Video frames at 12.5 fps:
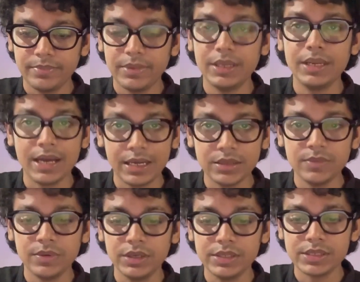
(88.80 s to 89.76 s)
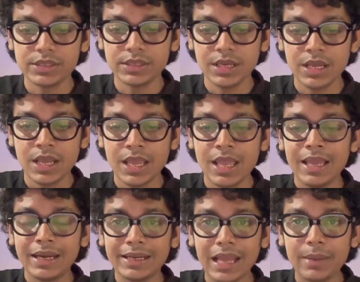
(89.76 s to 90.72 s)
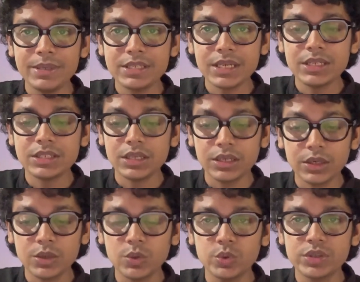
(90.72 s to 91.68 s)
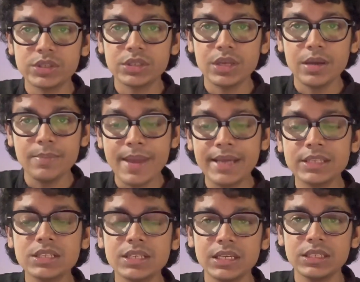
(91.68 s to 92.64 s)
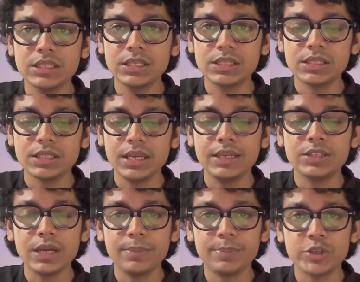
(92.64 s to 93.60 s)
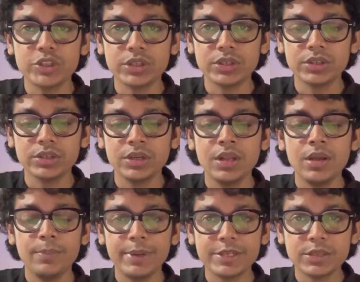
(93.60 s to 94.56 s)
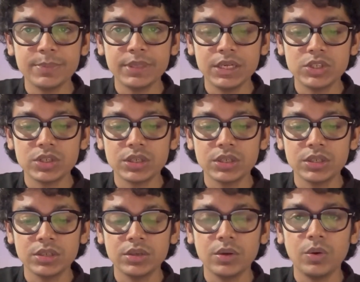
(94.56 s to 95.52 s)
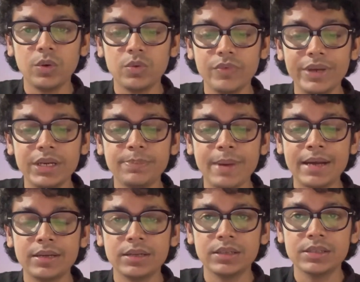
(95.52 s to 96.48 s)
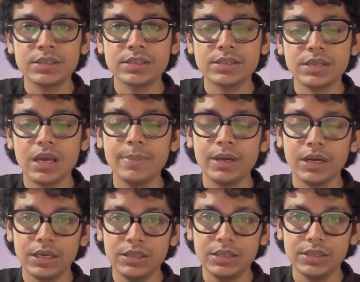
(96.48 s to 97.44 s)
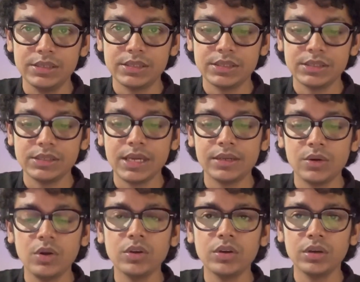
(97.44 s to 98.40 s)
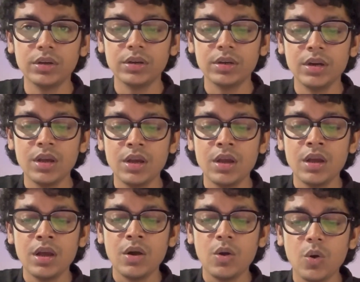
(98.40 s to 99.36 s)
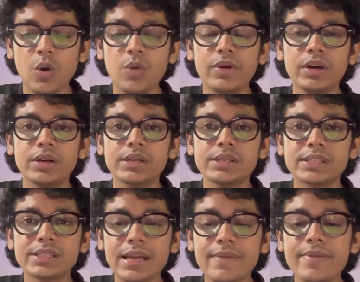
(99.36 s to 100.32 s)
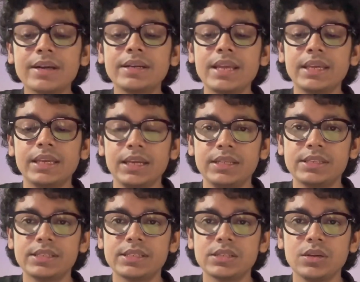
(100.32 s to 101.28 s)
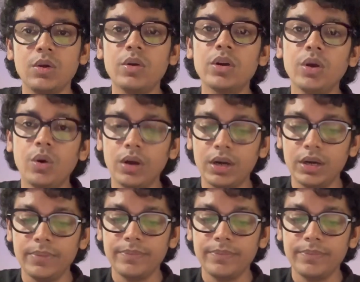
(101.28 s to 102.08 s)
In other words, climate change includes major changes in temperature, precipitation, or wind patterns, among others, that occur over several decades or longer.